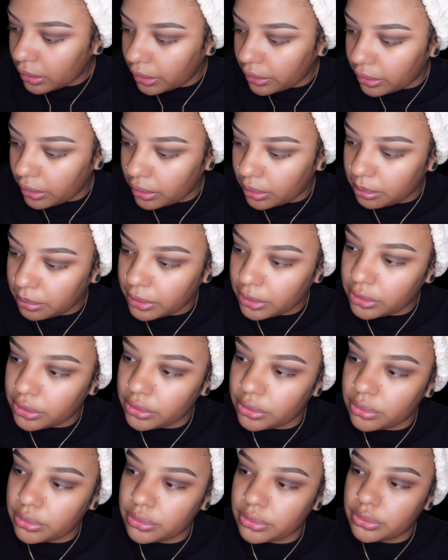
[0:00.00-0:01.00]
And then I'm going to
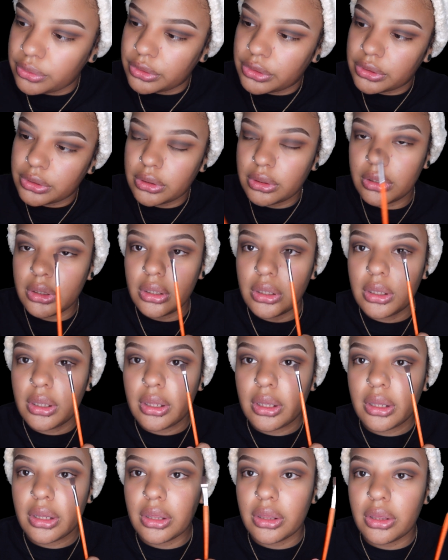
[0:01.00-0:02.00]
use
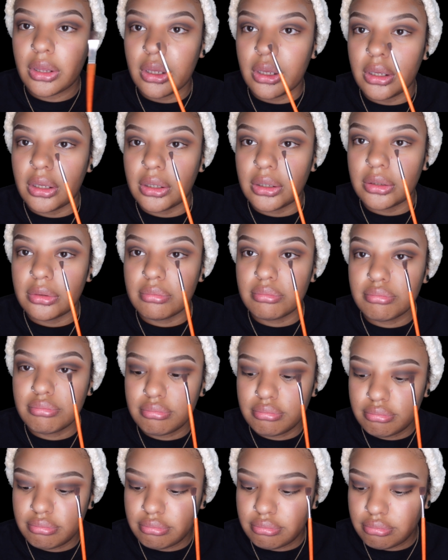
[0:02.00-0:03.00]
the,
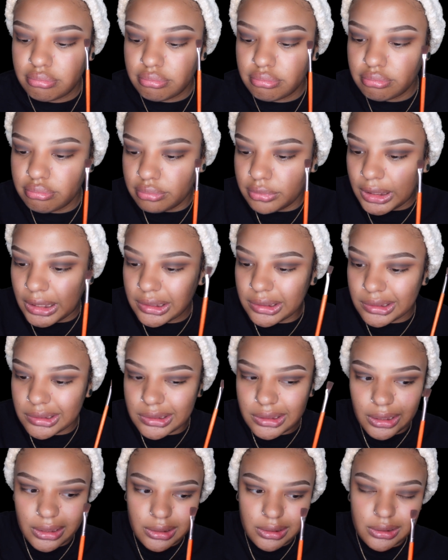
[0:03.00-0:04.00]
not the
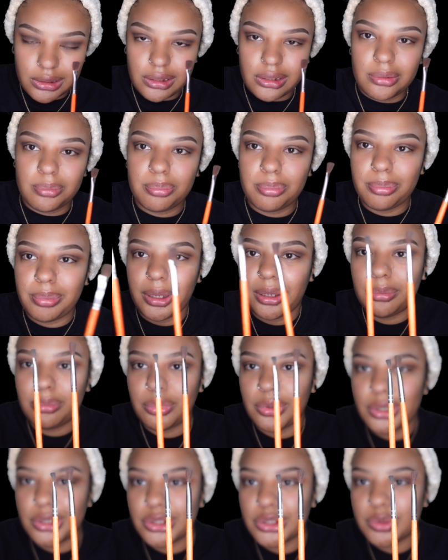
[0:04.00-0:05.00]
tiny
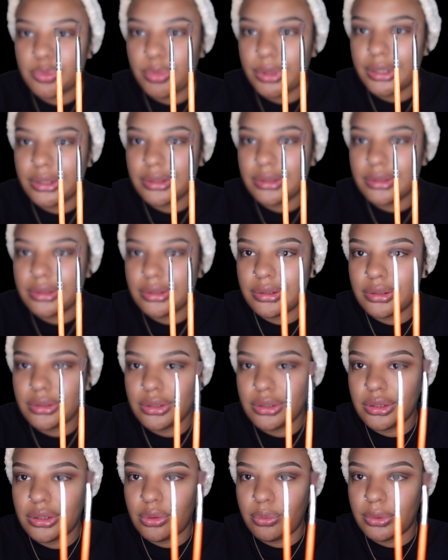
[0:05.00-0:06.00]
paintbrush, but
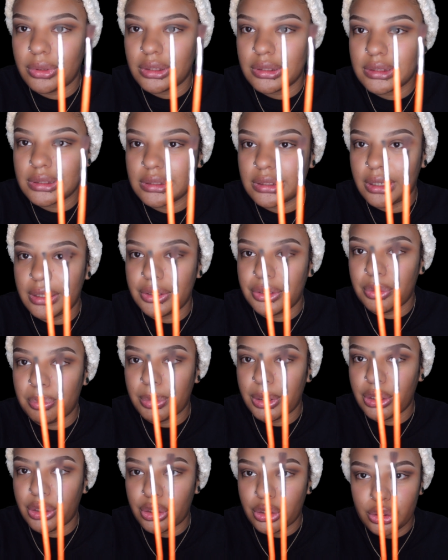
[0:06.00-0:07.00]
the one that's slightly
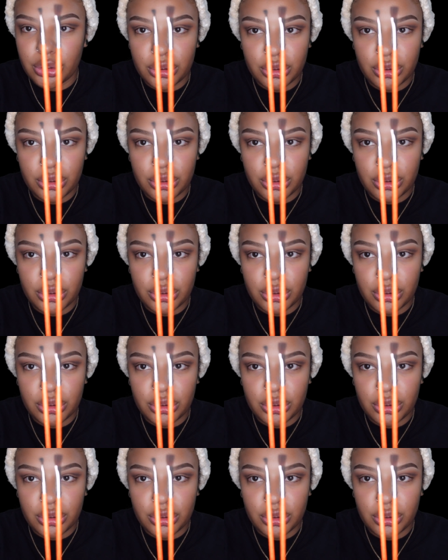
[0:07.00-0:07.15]
bigger.